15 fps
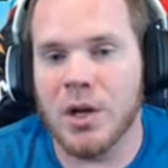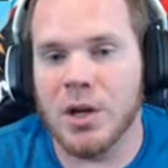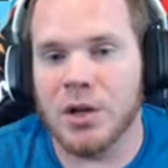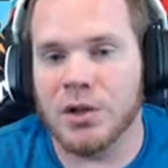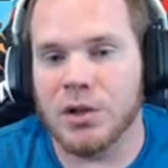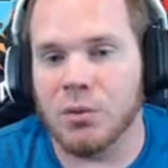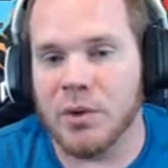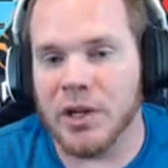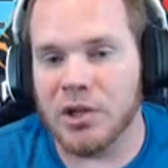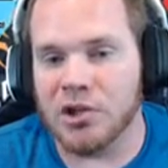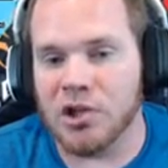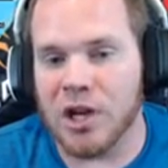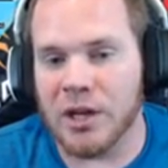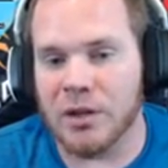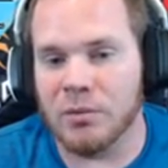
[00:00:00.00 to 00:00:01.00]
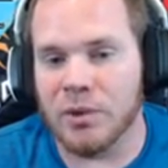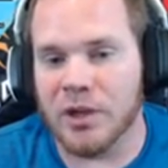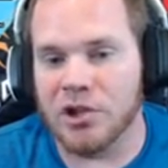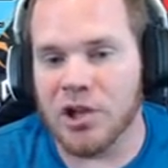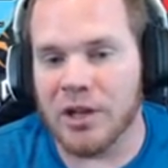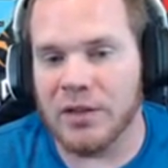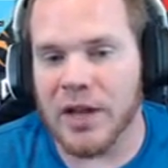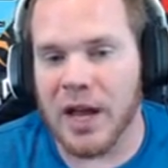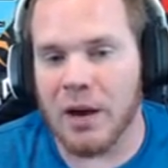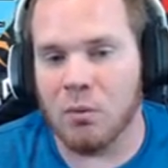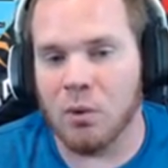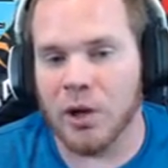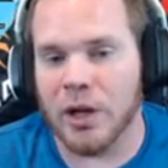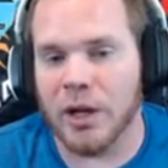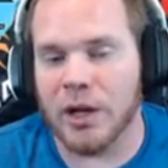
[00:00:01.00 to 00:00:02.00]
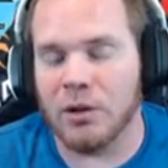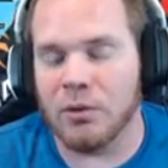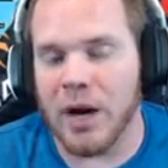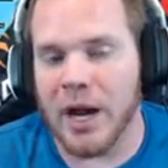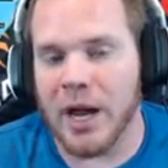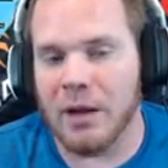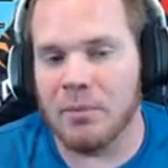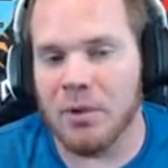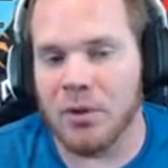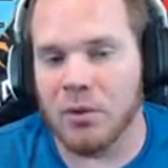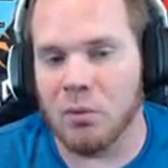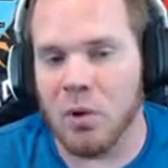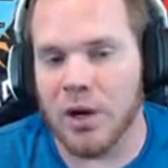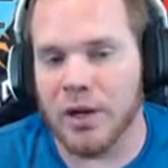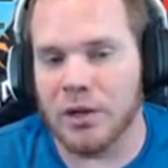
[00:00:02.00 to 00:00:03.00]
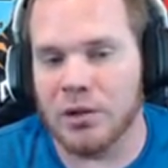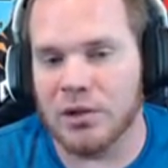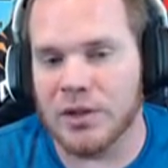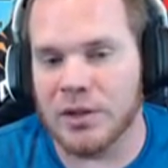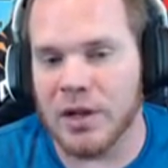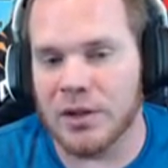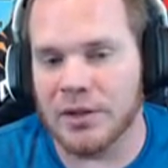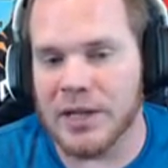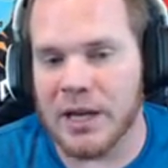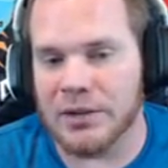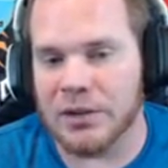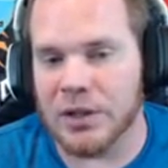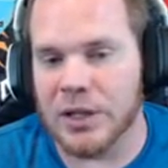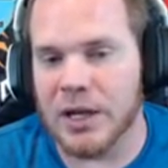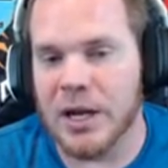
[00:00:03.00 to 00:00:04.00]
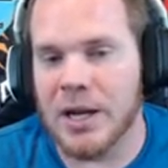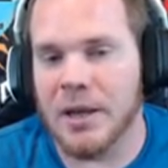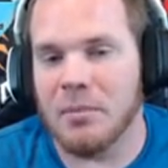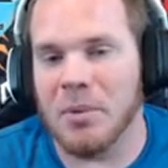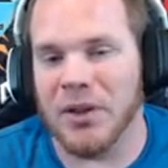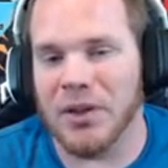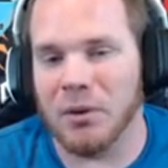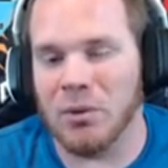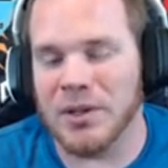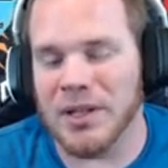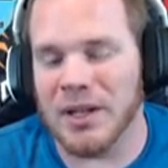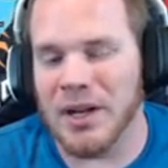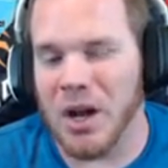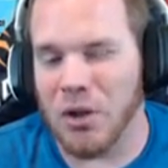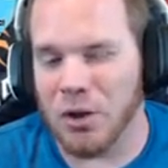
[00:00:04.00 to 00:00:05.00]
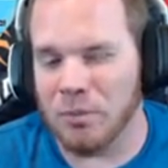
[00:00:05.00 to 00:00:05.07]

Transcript: So we can check that. We're gonna grab the one in desert, but there was another